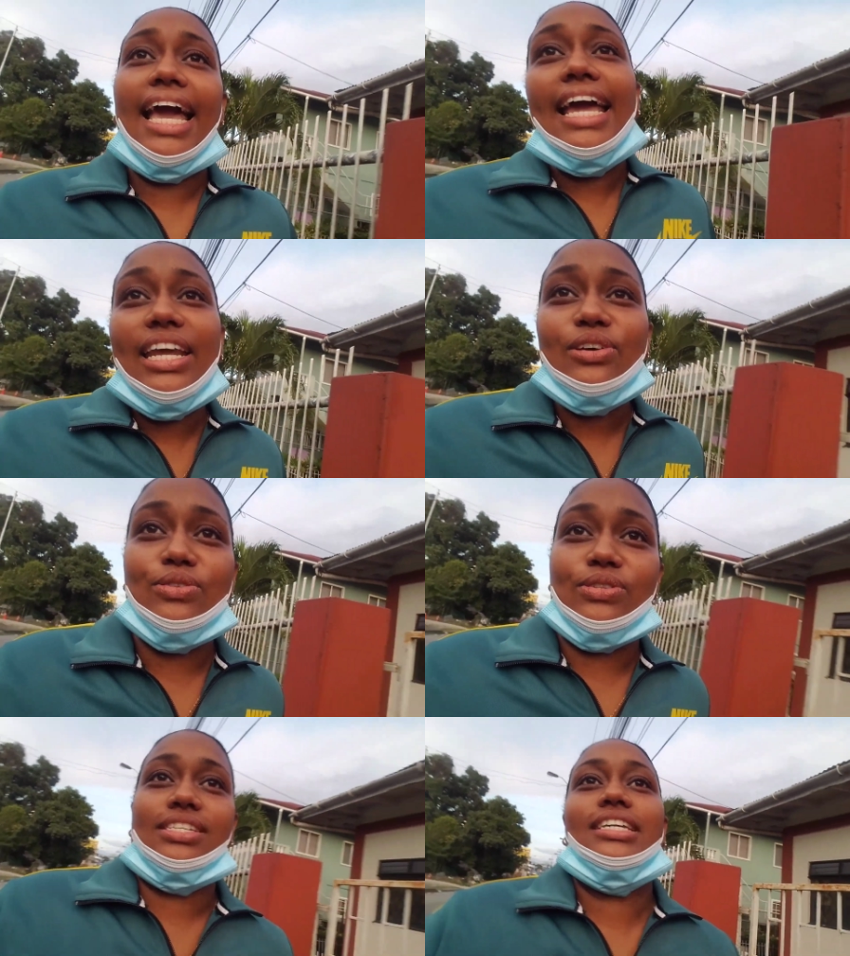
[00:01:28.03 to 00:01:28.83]

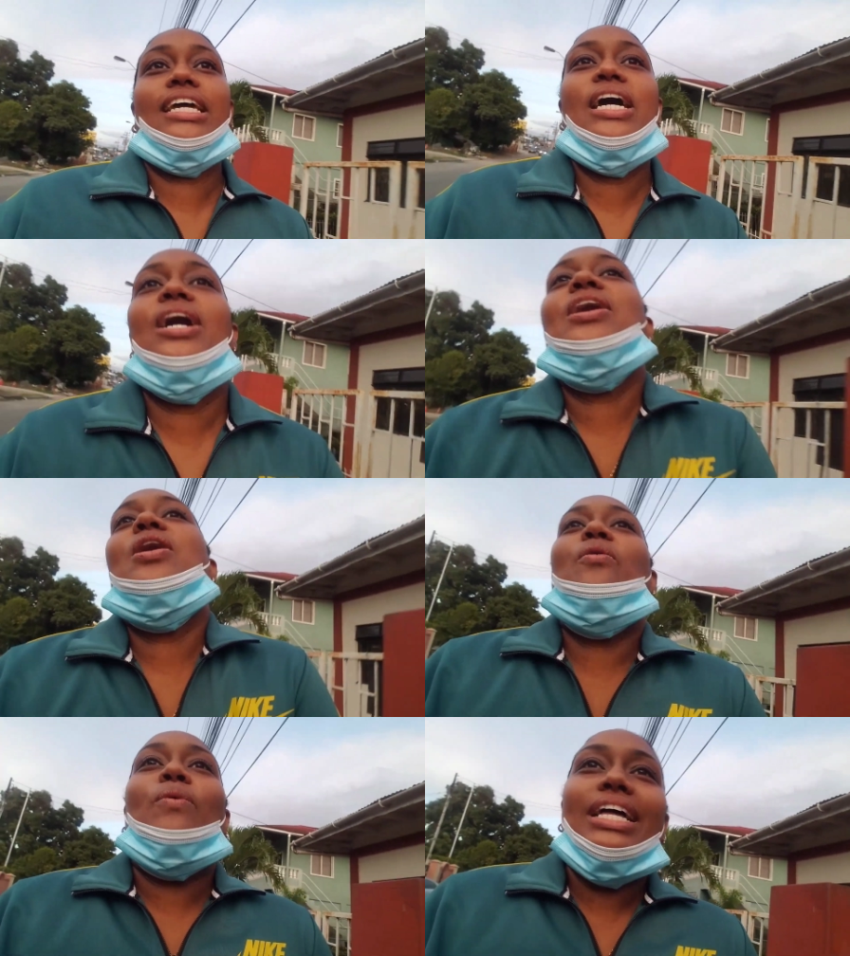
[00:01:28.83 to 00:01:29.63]
Anywho,
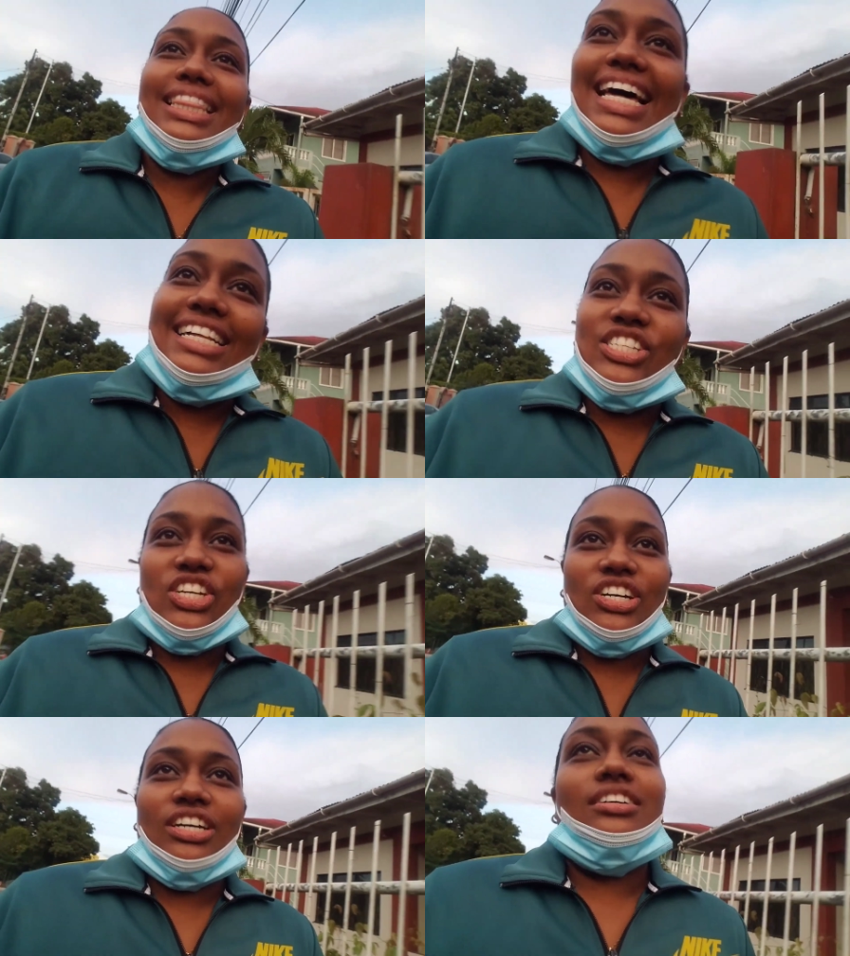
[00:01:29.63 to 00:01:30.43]
with that,
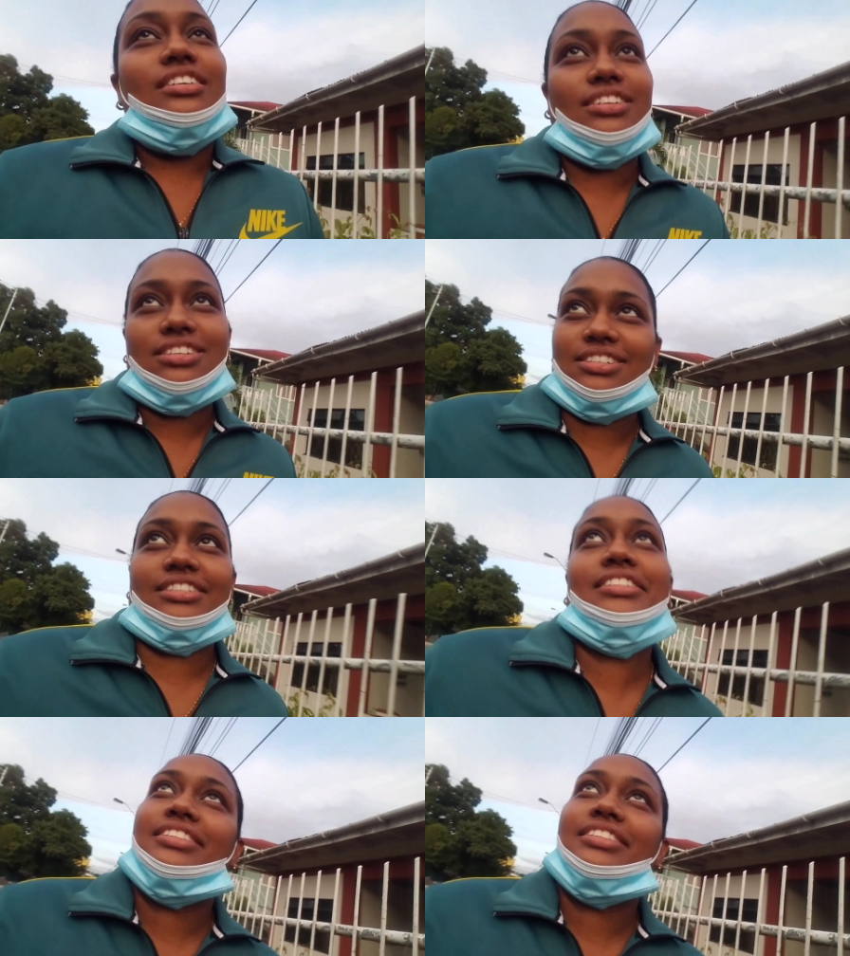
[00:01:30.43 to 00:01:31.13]
y'all, oh,